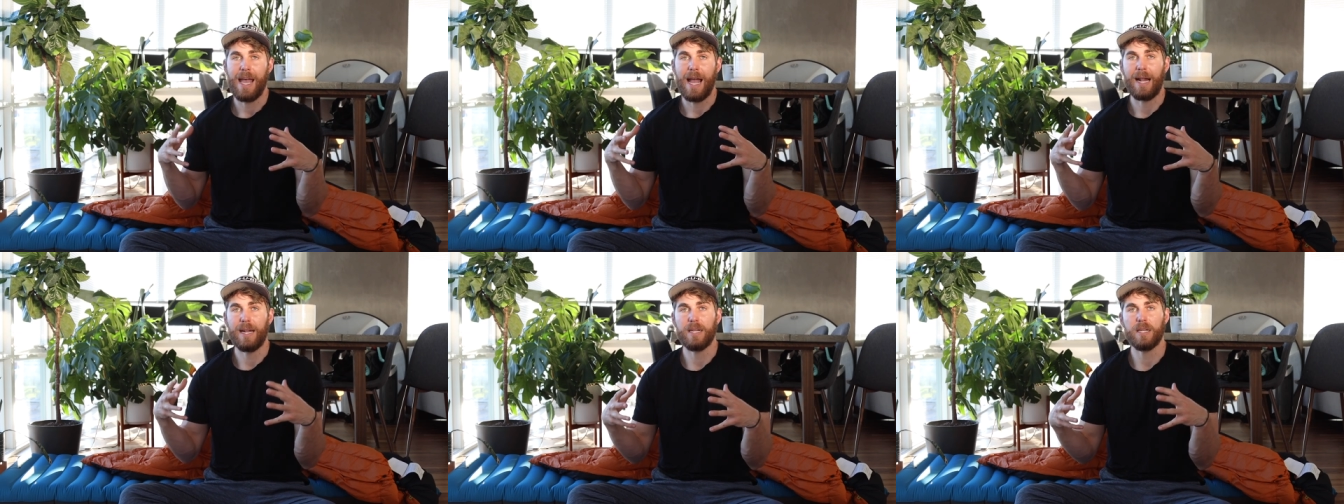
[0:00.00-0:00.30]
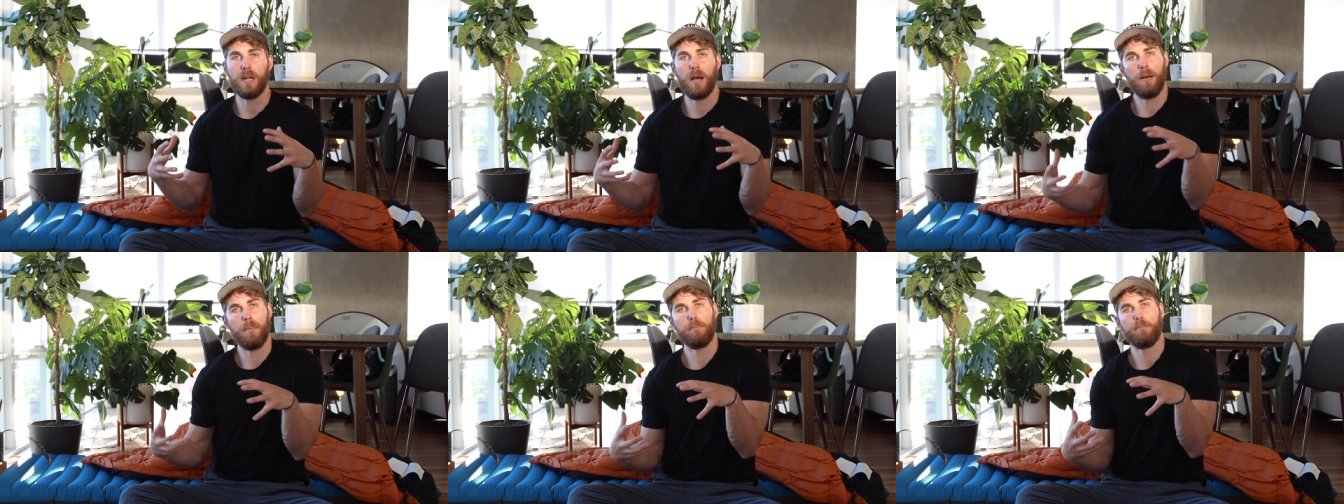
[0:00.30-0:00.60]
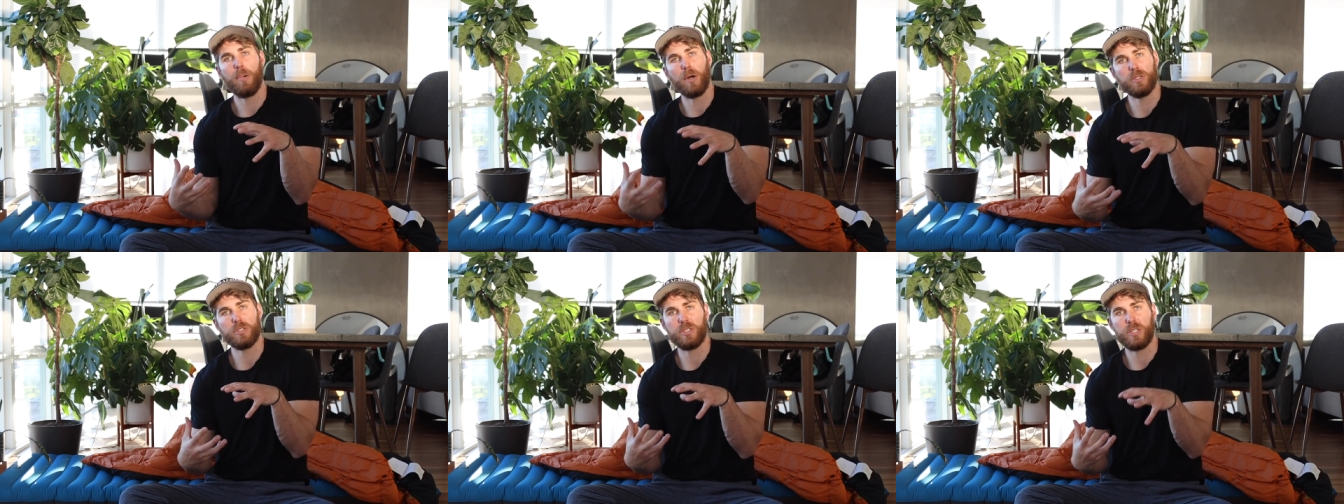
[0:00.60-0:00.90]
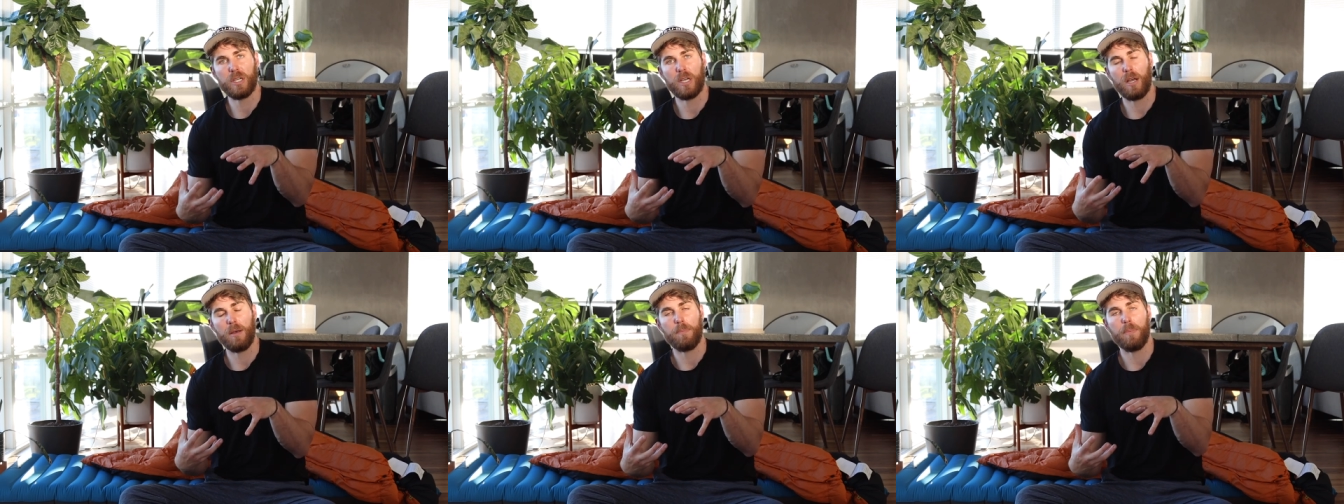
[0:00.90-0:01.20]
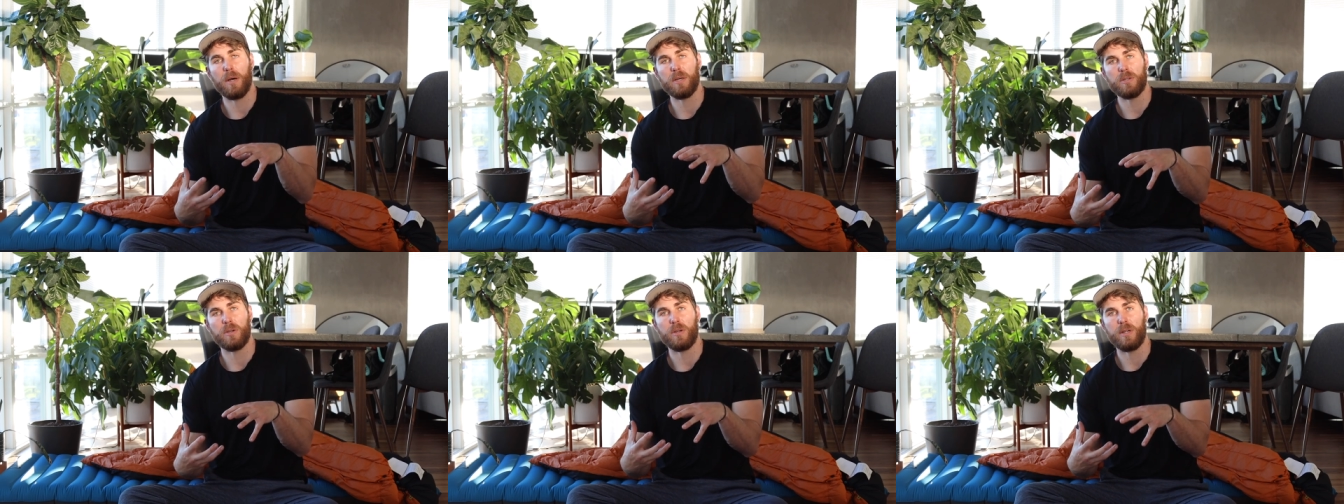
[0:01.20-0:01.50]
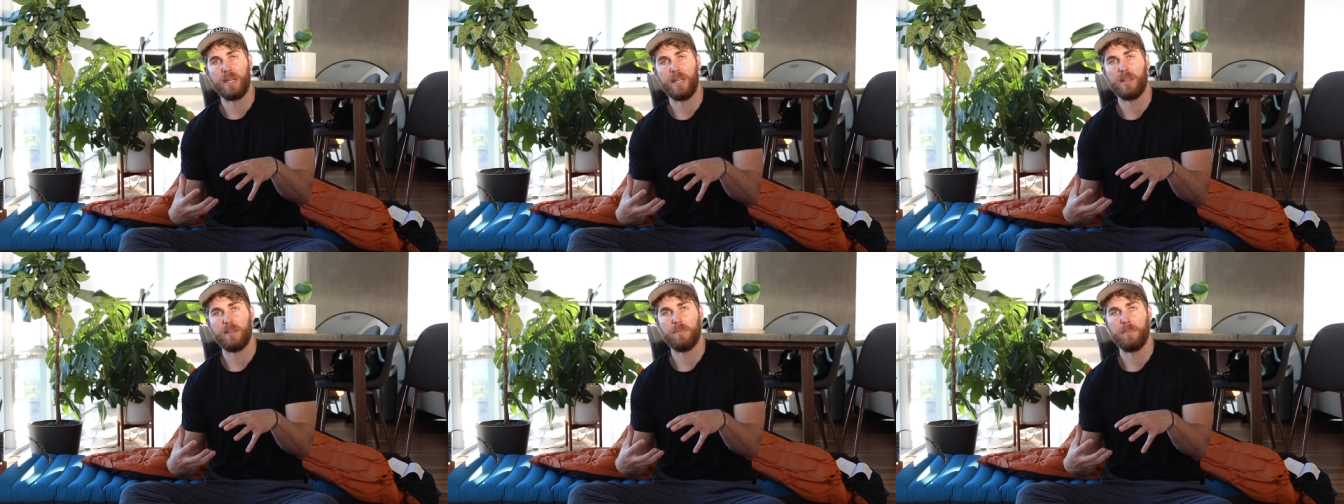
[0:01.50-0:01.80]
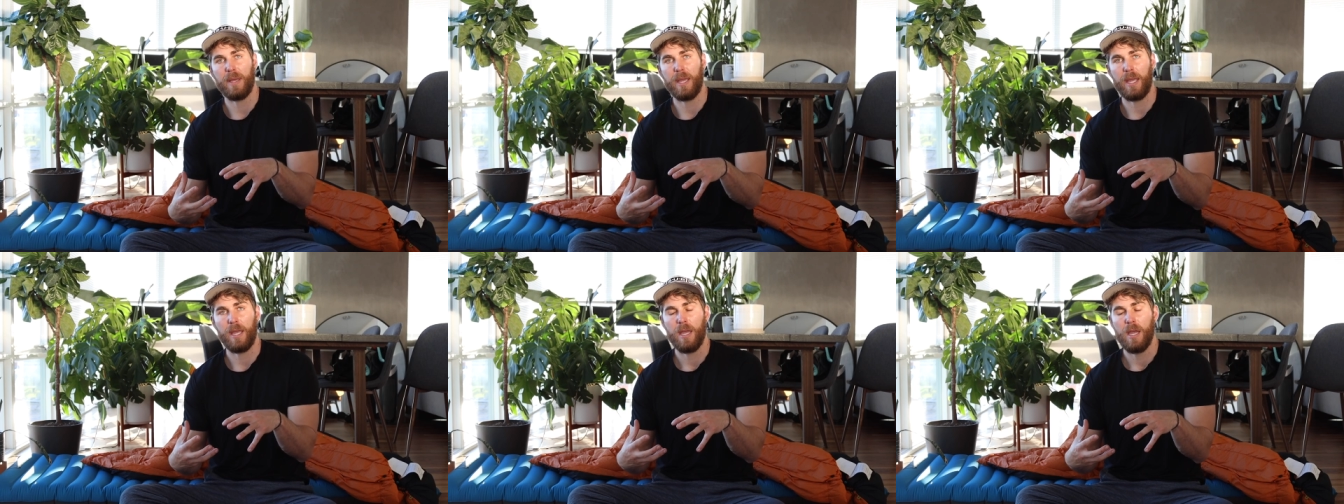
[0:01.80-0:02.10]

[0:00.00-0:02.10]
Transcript: and then not bunching up underneath me.